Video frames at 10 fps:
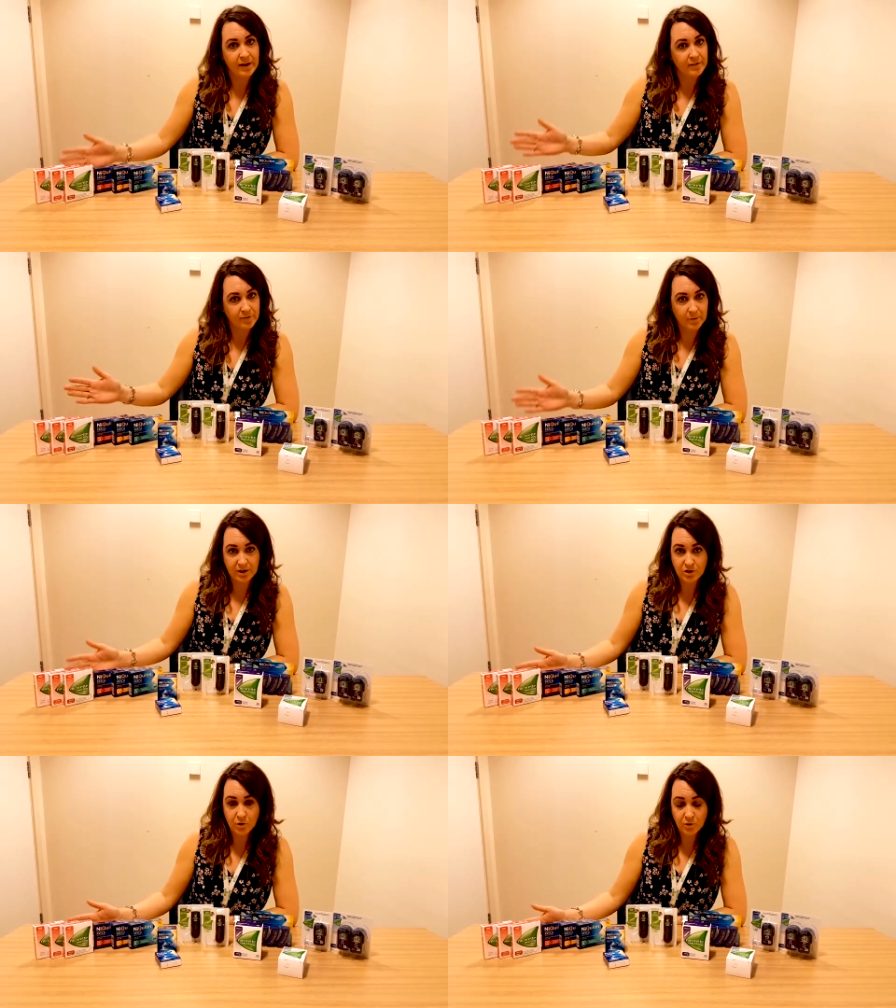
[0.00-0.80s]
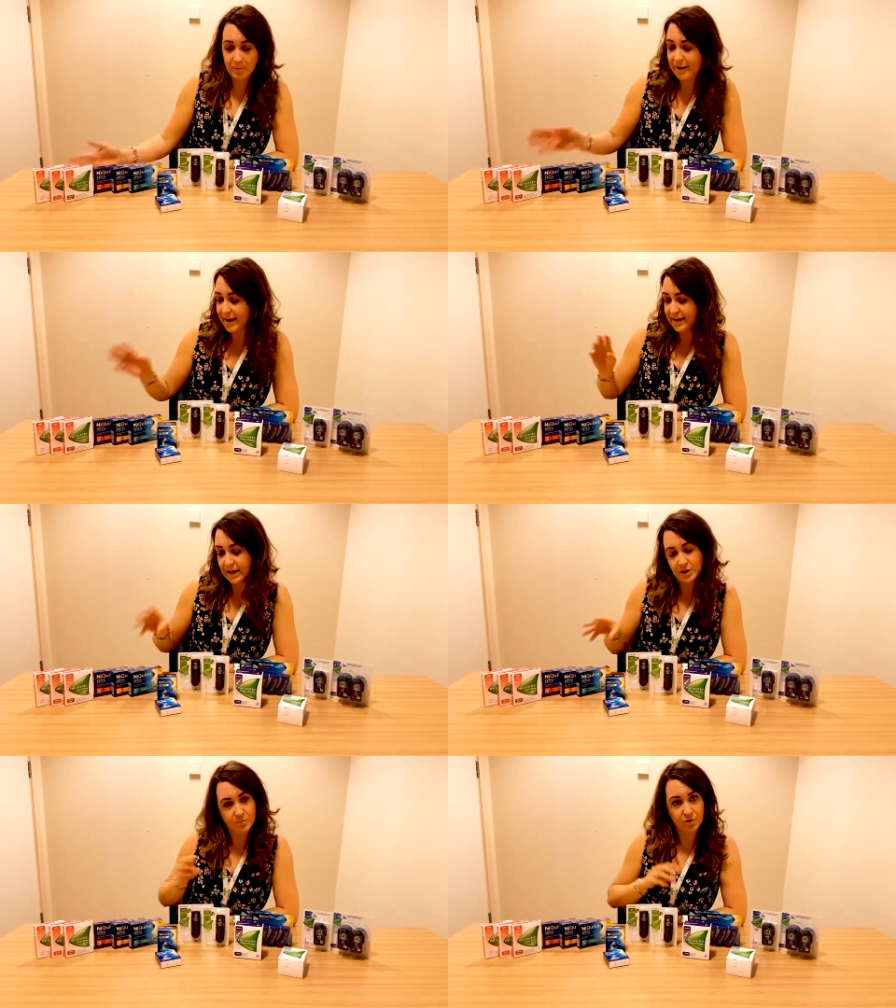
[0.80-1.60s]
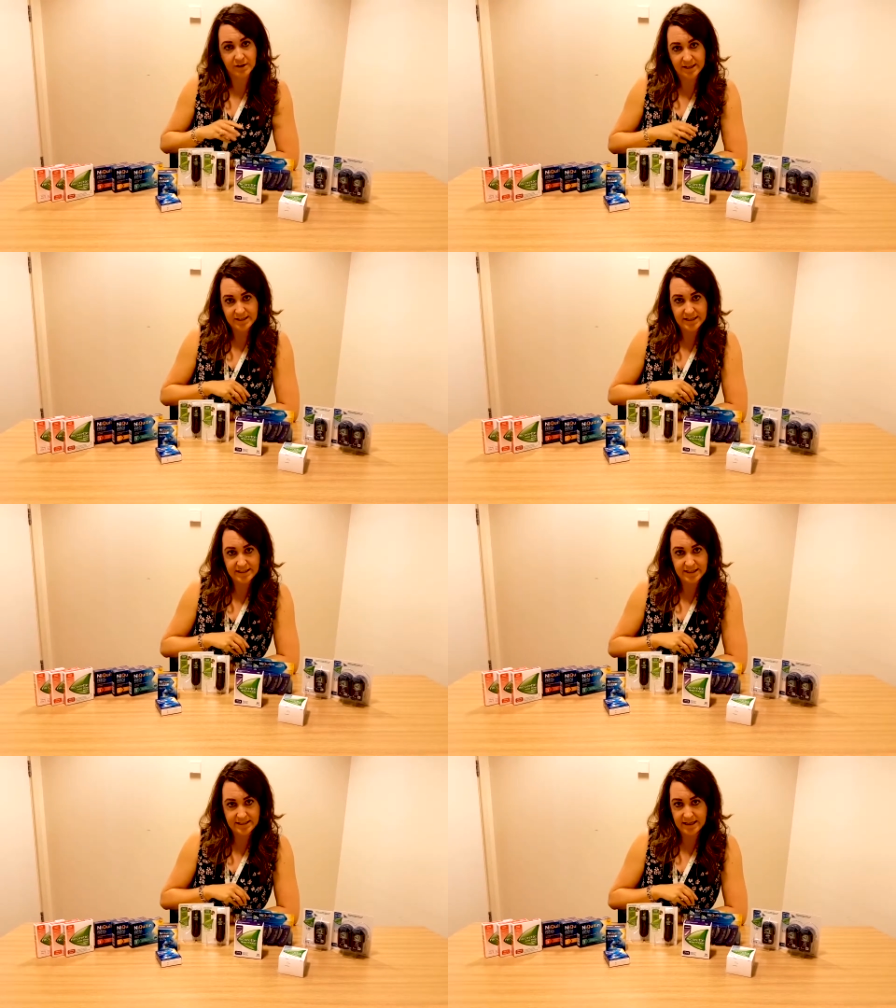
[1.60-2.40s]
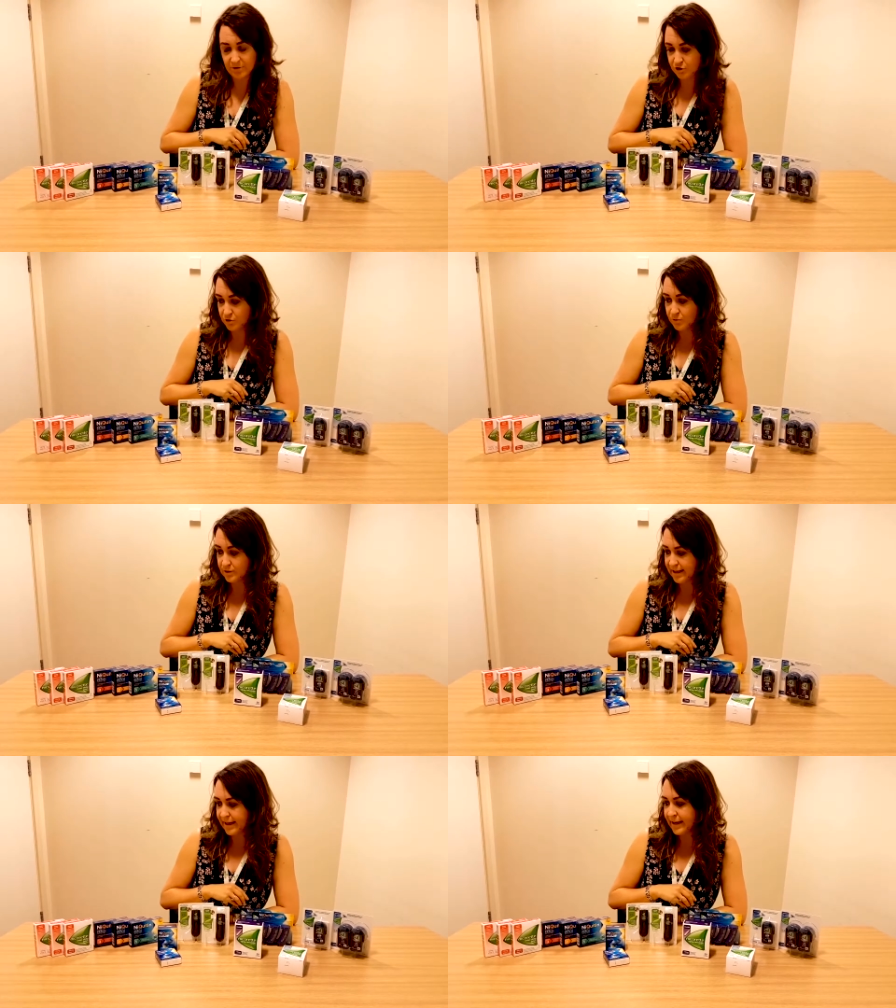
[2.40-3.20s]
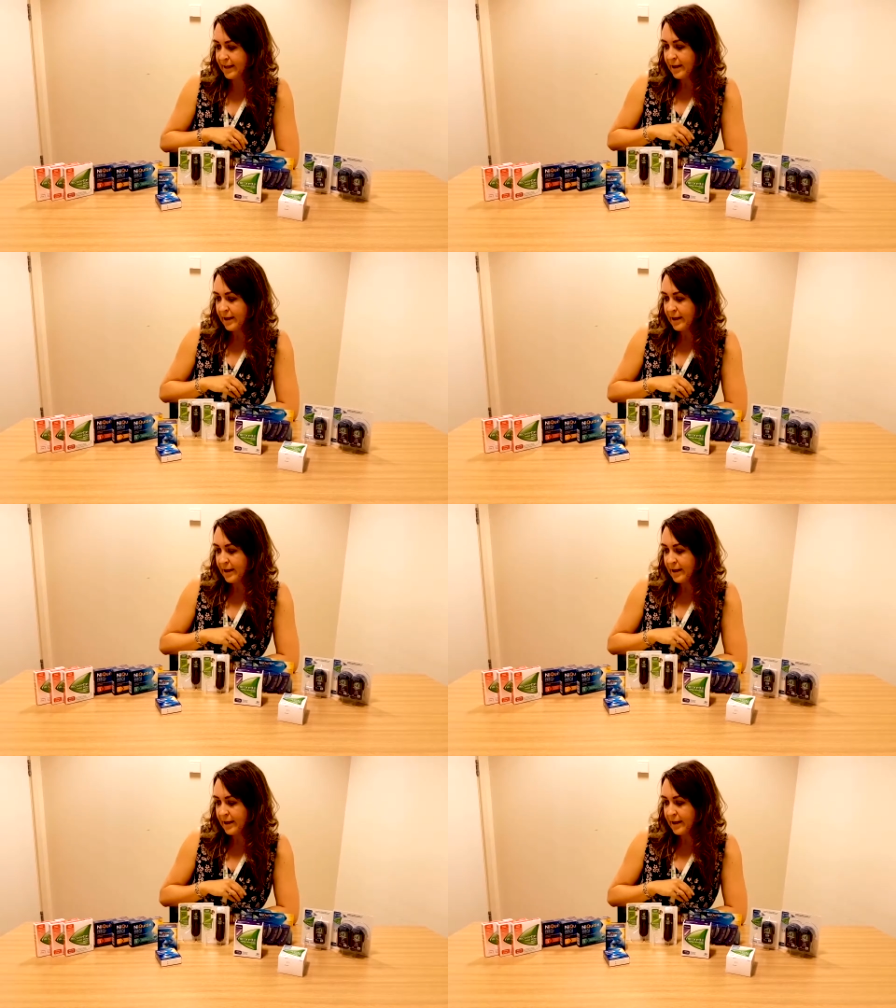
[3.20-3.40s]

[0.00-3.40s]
So we're going to talk about each product in detail shortly,